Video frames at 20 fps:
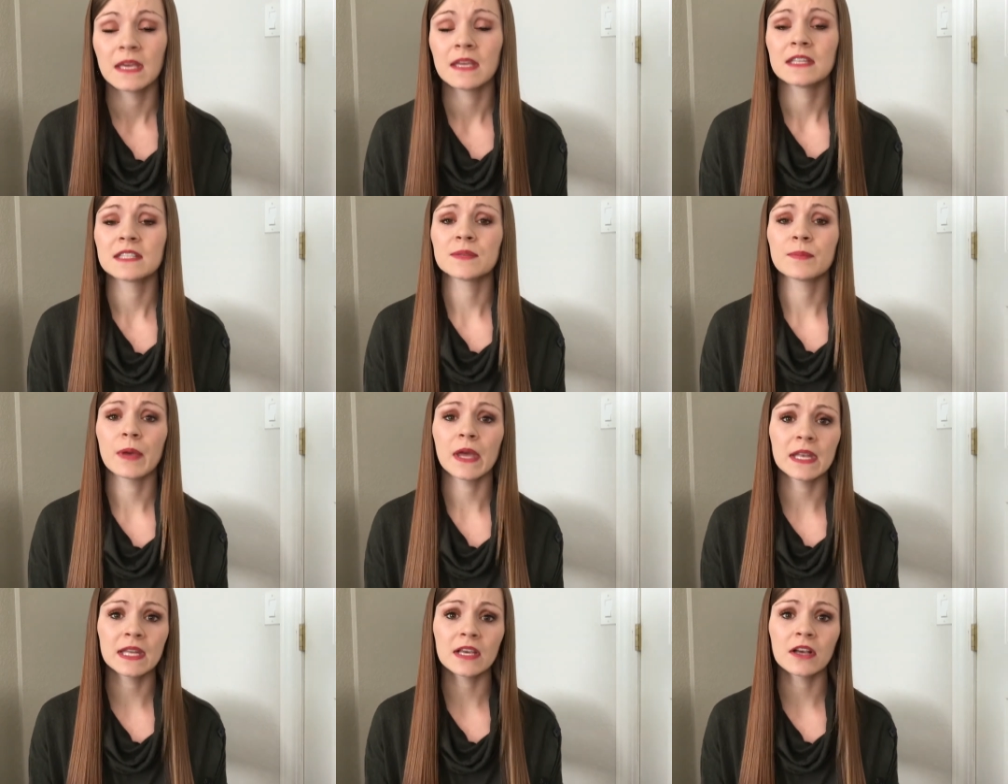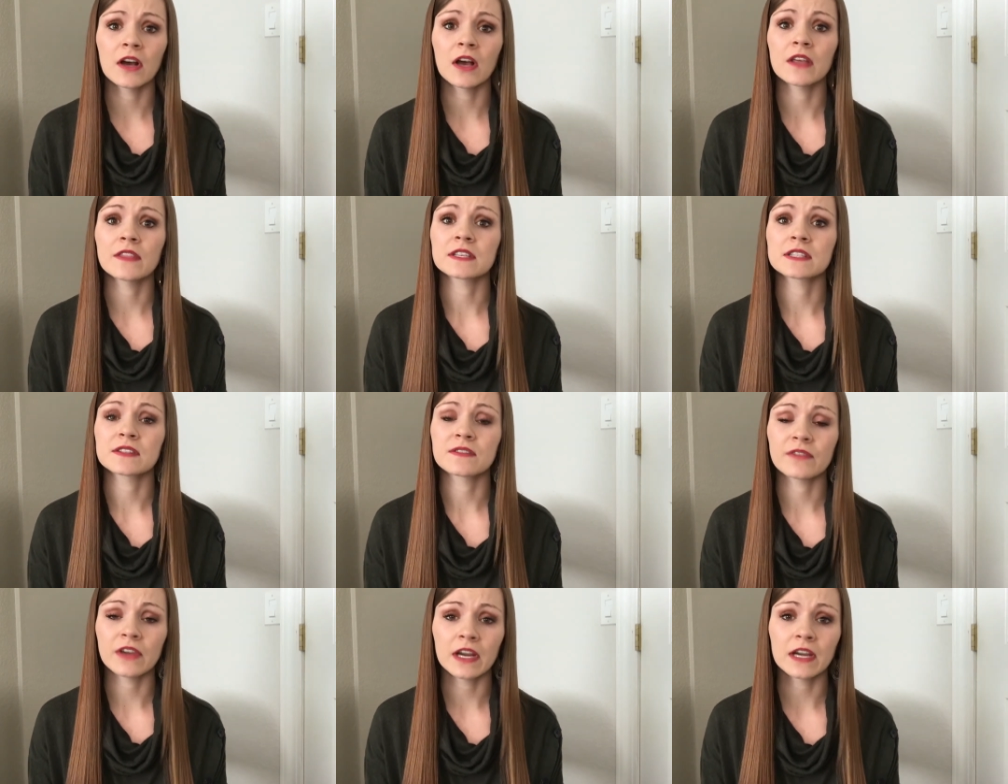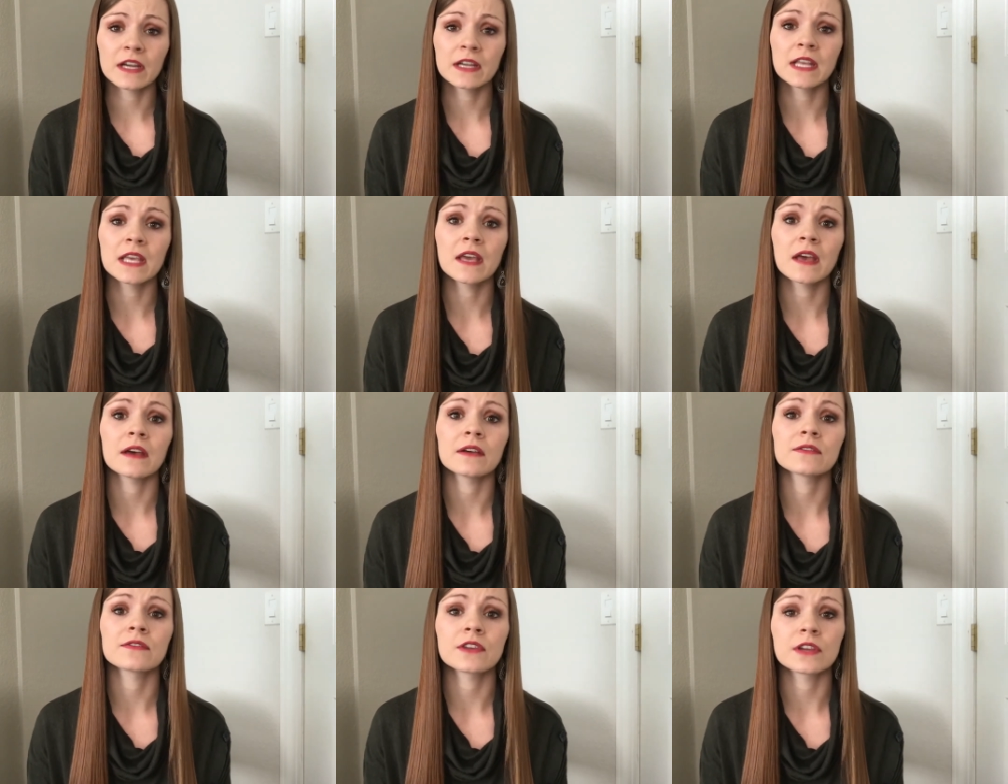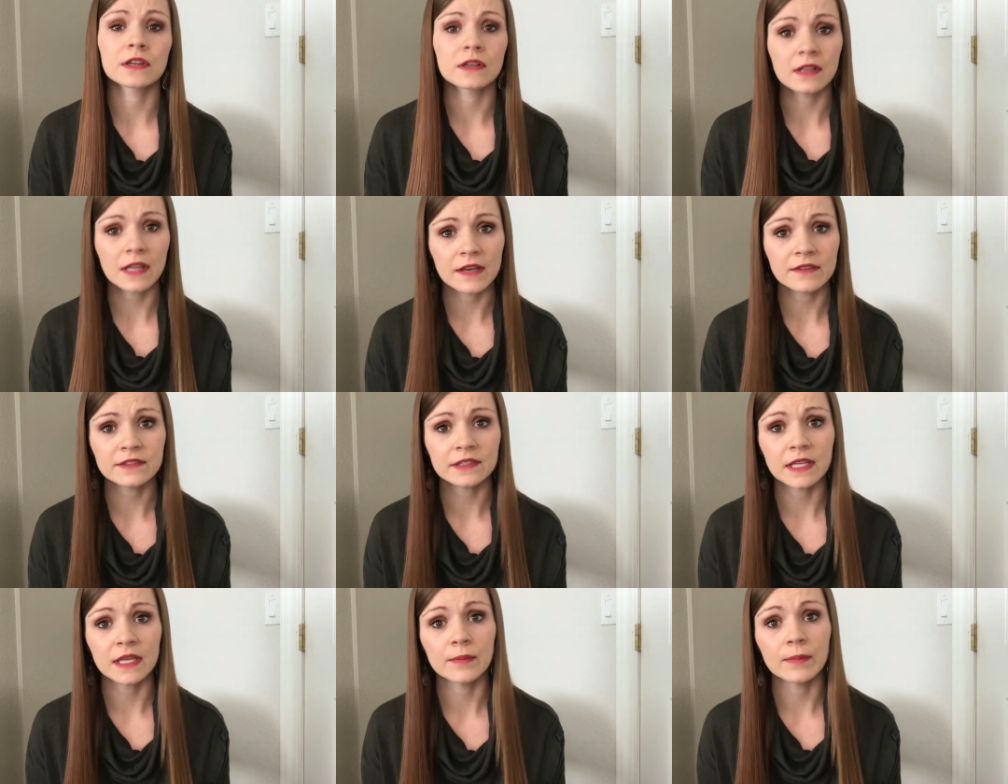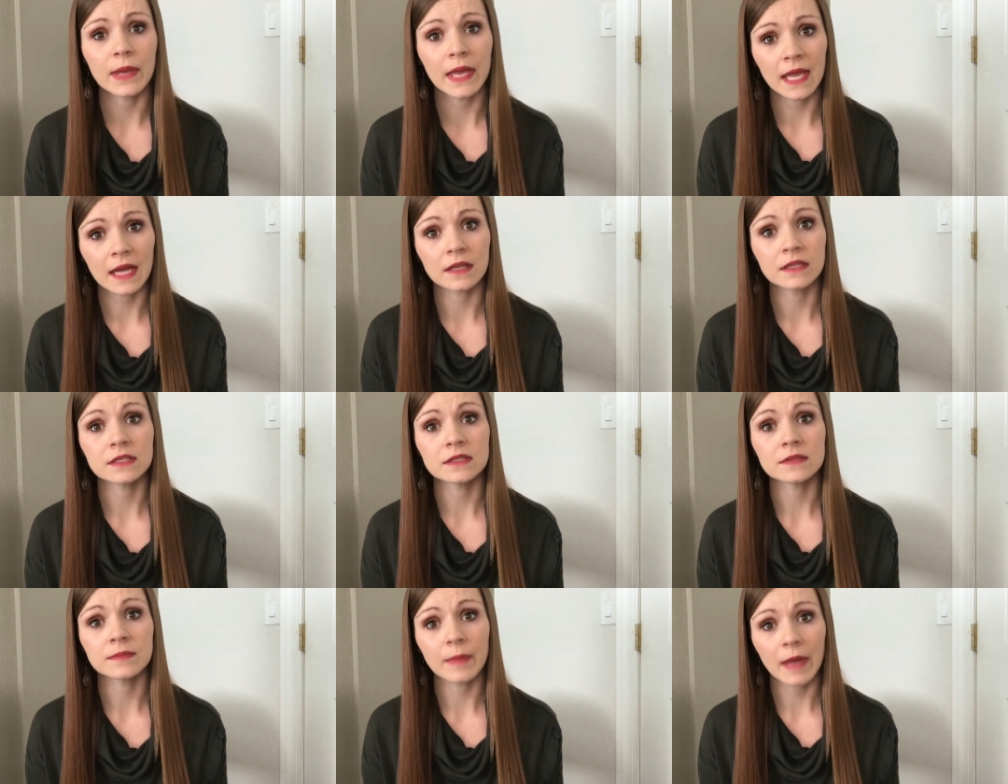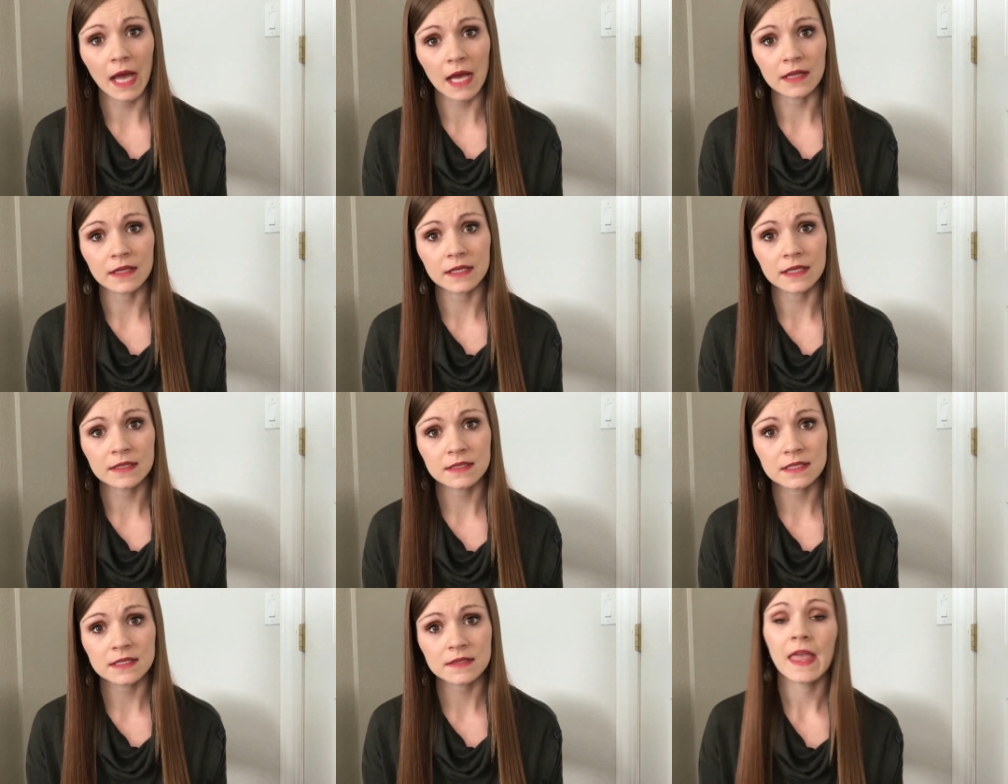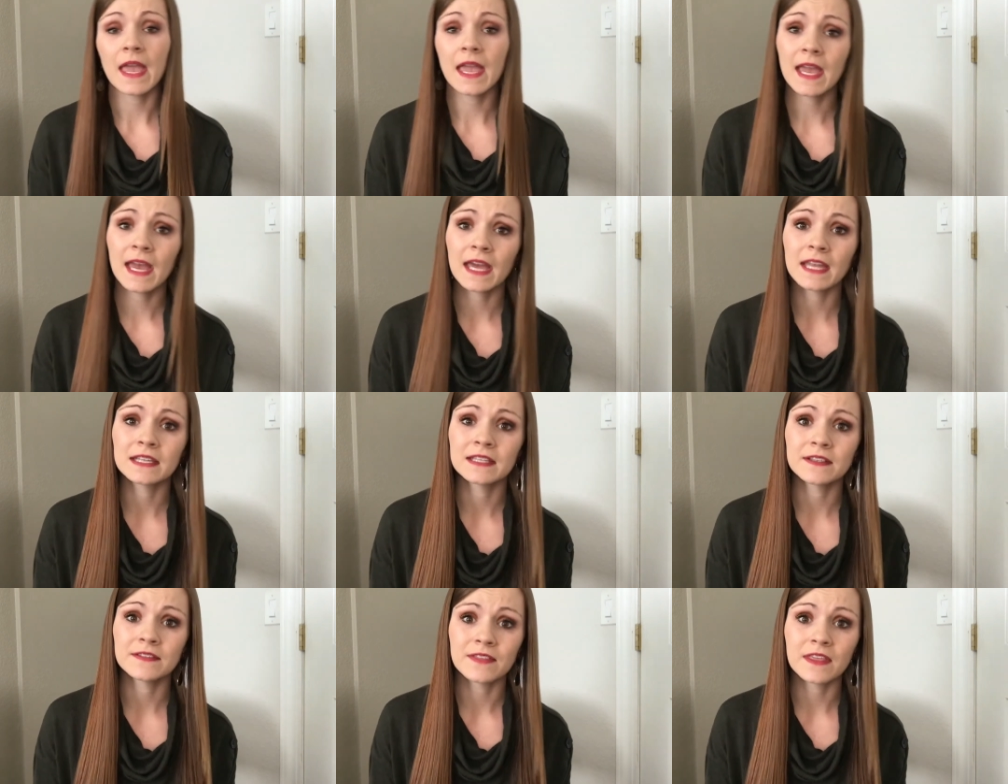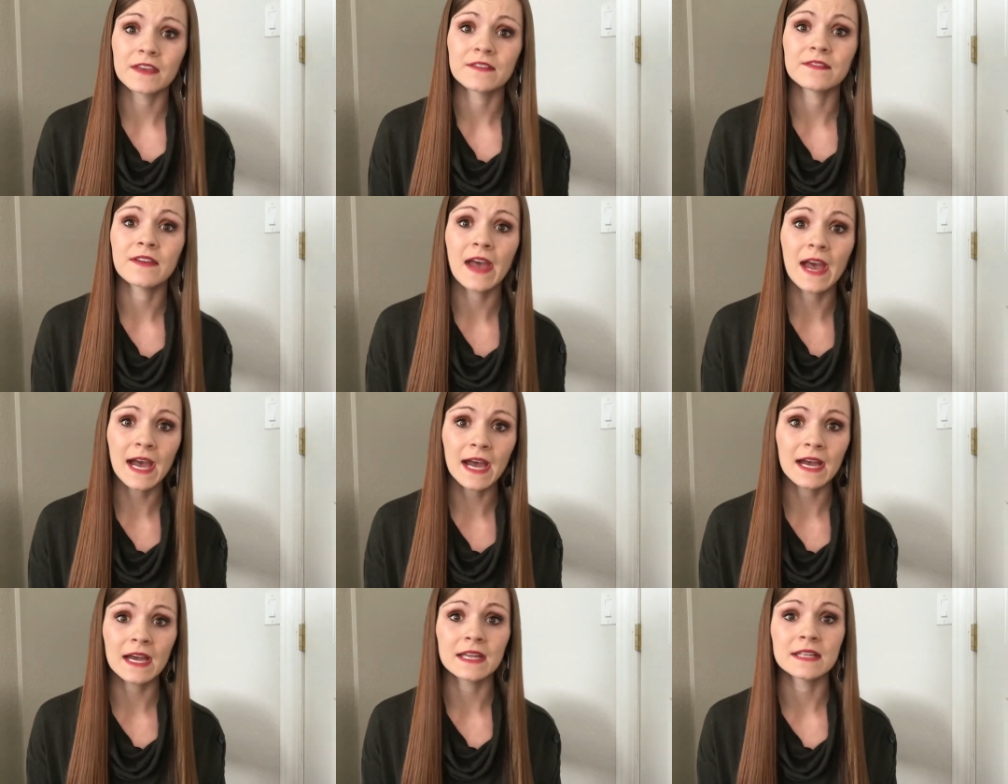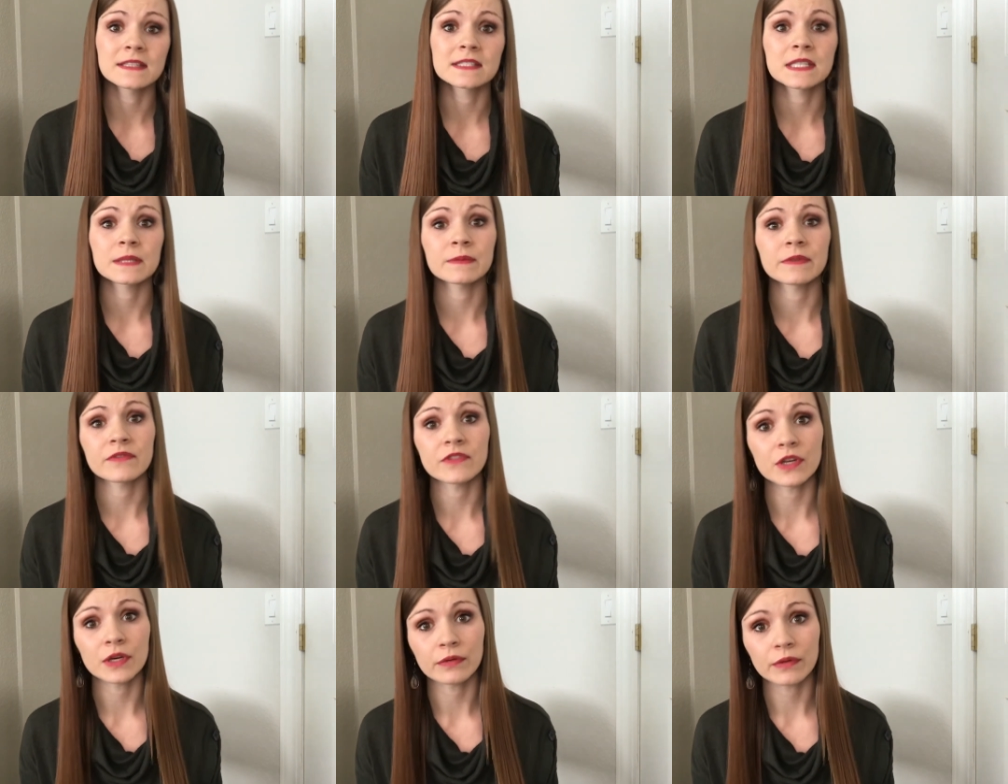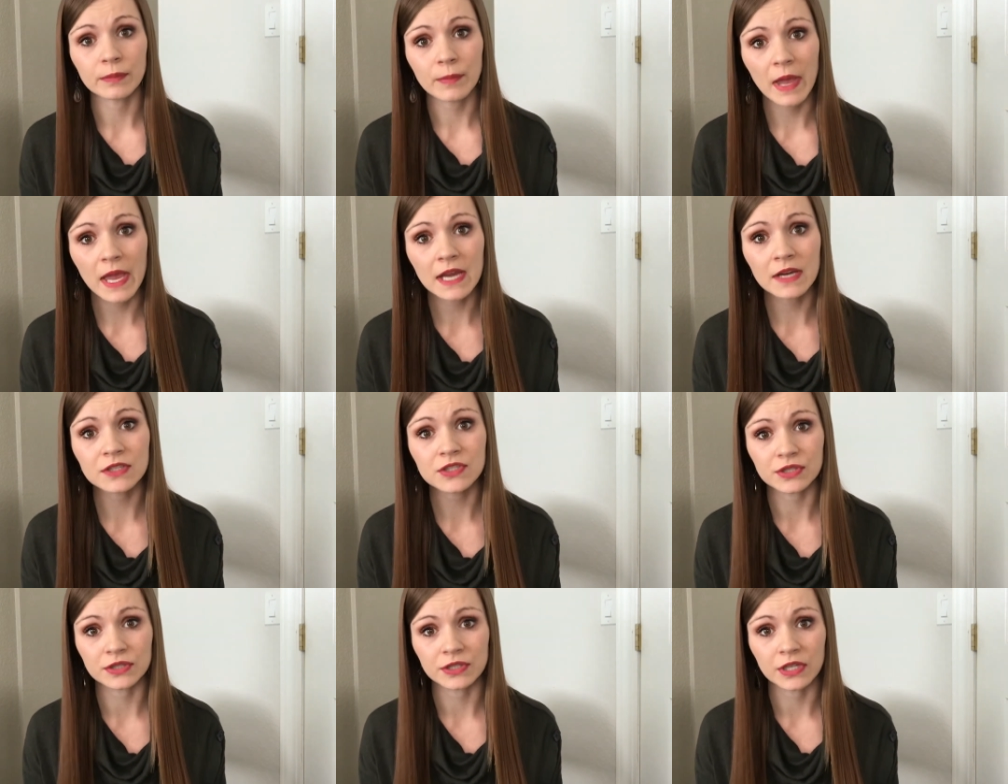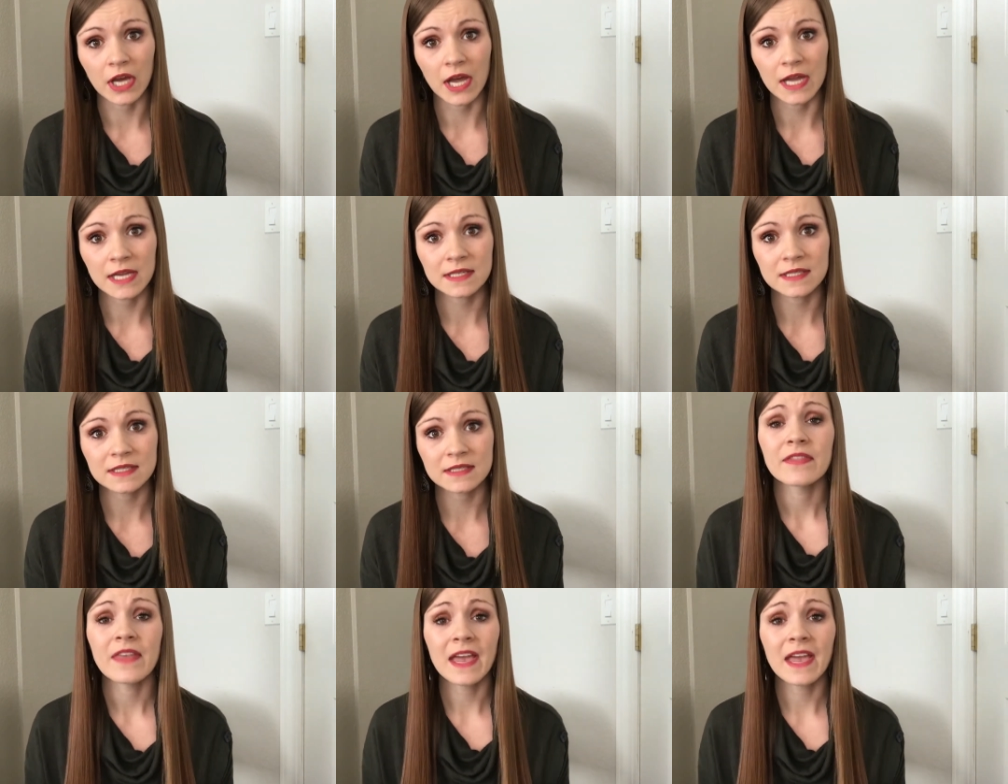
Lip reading: depending on the severity of their cleft lip and palate, and if they've had some of their repairs or not.